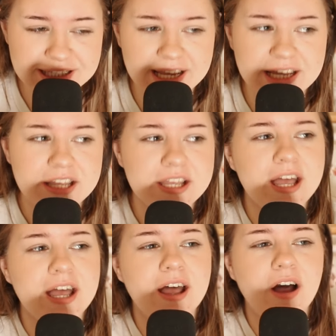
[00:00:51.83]
Like,
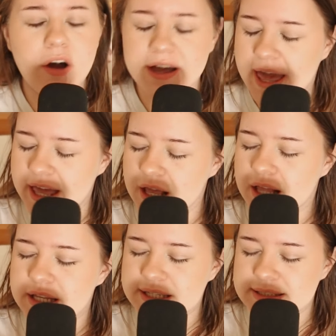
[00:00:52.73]
okay,
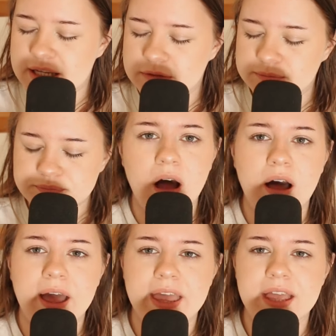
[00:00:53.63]
listen,
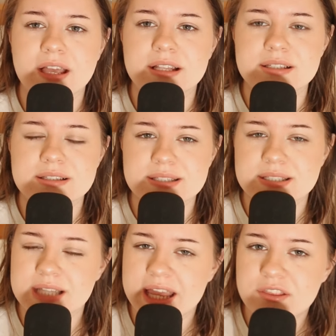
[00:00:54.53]
I
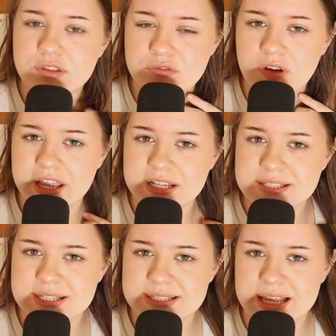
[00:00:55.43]
slate the
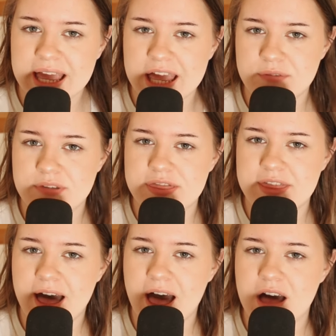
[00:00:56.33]
writers here and
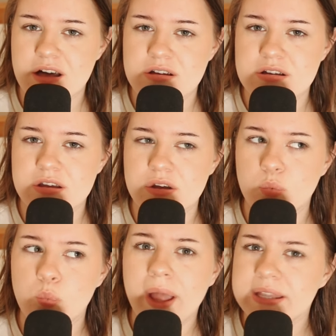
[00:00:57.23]
there
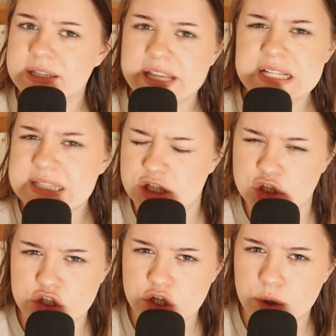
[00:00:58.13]
when needed
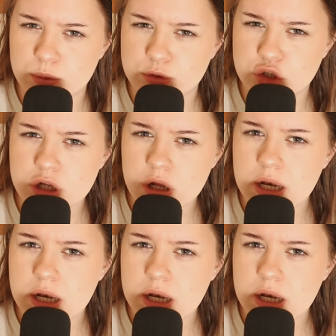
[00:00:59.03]
to. Do you know,